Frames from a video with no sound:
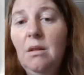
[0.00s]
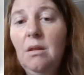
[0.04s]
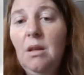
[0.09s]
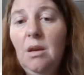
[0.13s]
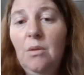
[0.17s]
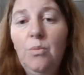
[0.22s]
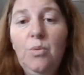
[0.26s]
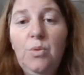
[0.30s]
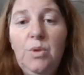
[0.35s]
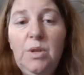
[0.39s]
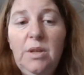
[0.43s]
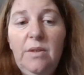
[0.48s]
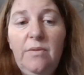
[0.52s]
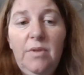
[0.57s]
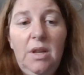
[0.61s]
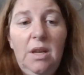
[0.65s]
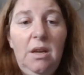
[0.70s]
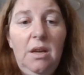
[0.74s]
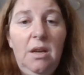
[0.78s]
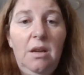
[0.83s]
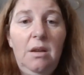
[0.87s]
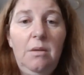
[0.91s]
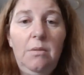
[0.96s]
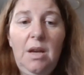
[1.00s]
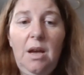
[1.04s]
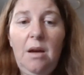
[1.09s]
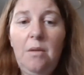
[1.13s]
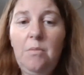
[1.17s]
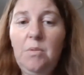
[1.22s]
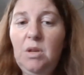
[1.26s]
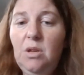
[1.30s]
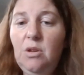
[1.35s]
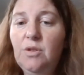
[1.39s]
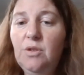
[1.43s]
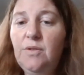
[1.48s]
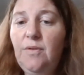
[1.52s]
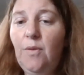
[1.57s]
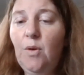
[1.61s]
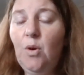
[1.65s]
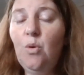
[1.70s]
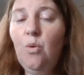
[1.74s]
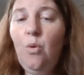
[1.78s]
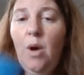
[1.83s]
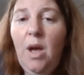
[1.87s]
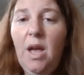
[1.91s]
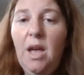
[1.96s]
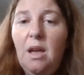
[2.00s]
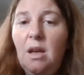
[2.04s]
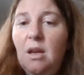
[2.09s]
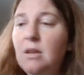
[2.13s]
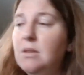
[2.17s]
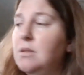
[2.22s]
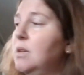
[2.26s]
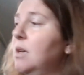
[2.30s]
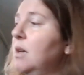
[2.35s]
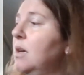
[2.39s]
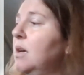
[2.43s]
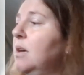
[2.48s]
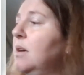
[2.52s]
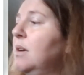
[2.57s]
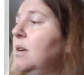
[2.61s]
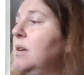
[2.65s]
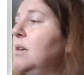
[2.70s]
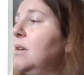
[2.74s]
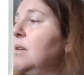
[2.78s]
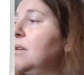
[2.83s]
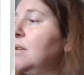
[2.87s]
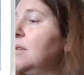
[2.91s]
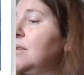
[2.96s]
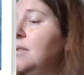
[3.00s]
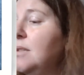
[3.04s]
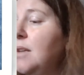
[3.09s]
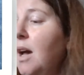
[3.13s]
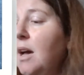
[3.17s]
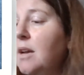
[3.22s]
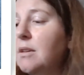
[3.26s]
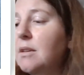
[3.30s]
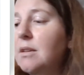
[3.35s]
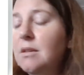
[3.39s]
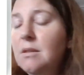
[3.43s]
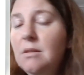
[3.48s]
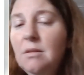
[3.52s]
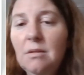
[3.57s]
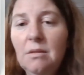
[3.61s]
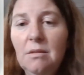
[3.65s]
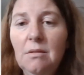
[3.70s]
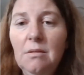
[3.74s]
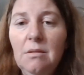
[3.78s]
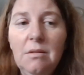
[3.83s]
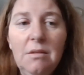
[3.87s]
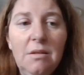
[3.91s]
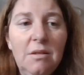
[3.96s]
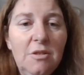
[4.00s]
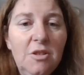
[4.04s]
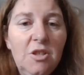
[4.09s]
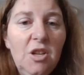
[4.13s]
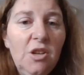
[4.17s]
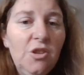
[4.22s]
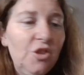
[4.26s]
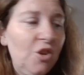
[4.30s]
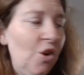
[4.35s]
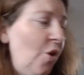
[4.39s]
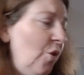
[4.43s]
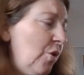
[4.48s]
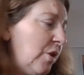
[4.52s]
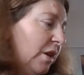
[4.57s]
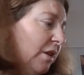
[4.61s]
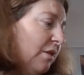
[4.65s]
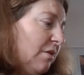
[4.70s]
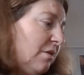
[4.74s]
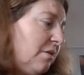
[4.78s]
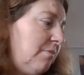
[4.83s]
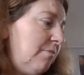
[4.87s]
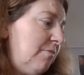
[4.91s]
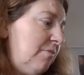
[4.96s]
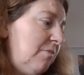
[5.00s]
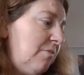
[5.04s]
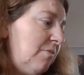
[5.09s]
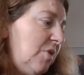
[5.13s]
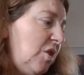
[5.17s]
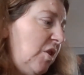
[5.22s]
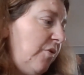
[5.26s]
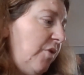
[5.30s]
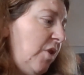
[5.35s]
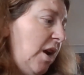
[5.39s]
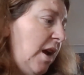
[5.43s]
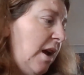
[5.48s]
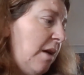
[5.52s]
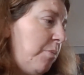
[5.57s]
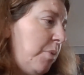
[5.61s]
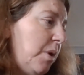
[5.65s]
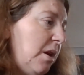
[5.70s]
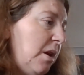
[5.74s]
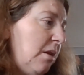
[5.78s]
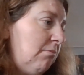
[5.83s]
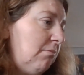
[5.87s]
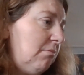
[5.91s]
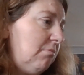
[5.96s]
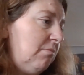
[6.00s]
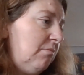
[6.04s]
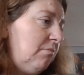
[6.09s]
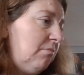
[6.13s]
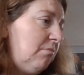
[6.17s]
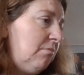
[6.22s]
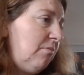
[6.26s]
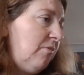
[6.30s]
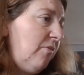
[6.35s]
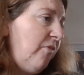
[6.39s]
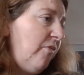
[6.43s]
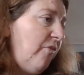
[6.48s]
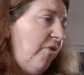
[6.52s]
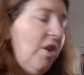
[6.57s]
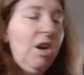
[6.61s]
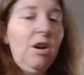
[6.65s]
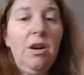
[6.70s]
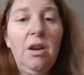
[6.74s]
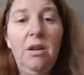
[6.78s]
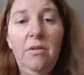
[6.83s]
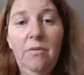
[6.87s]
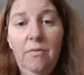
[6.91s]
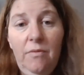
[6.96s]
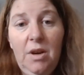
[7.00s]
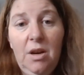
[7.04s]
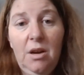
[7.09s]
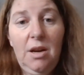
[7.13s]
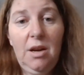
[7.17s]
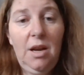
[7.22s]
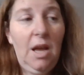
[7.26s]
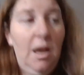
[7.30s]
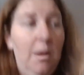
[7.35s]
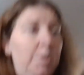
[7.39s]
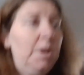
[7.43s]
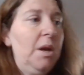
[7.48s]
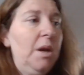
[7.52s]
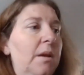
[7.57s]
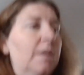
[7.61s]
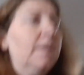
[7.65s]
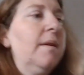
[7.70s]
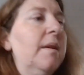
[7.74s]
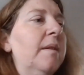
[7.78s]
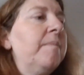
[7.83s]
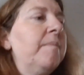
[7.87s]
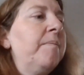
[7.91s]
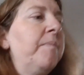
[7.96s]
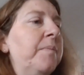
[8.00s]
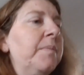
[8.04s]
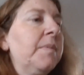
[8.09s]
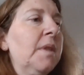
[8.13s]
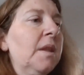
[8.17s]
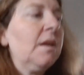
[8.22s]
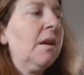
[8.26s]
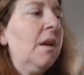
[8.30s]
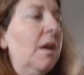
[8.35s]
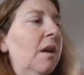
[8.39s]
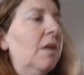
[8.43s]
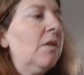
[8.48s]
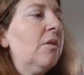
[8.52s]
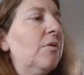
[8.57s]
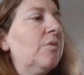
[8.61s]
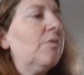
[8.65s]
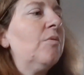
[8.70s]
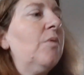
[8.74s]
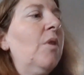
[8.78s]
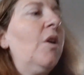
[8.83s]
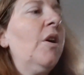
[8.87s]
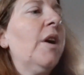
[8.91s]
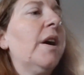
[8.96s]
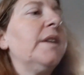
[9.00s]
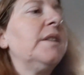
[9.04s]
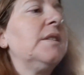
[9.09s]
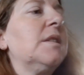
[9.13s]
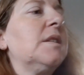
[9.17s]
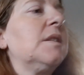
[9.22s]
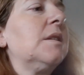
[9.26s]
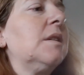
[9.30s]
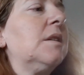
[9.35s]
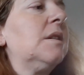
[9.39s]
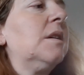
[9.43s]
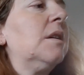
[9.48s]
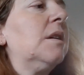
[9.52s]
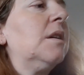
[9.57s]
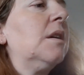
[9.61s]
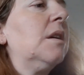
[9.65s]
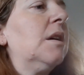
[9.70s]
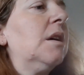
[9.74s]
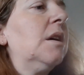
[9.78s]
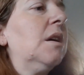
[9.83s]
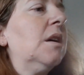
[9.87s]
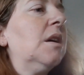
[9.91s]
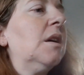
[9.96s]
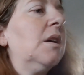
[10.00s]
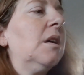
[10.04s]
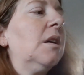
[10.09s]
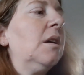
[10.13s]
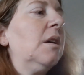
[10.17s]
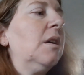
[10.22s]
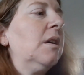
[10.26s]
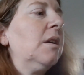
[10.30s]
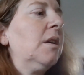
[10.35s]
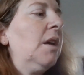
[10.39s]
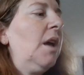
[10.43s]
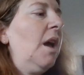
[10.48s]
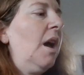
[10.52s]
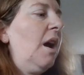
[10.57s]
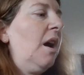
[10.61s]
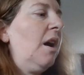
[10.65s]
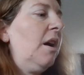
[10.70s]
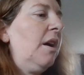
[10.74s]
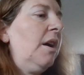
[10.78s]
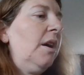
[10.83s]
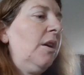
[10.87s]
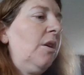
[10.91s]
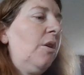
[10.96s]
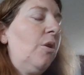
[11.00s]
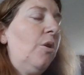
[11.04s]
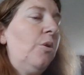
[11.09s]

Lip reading: it will definitely come in useful. And started stitch goddess. So very happy. Very, very happy. Right. Carrying